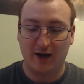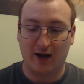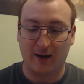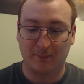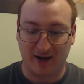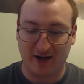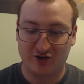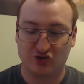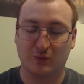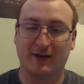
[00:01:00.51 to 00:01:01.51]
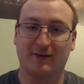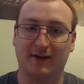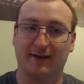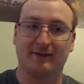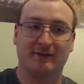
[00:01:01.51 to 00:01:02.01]
on page
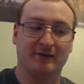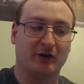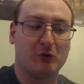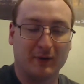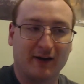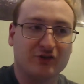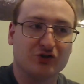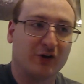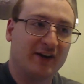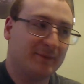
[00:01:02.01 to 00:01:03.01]
26. Hope you guys enjoy.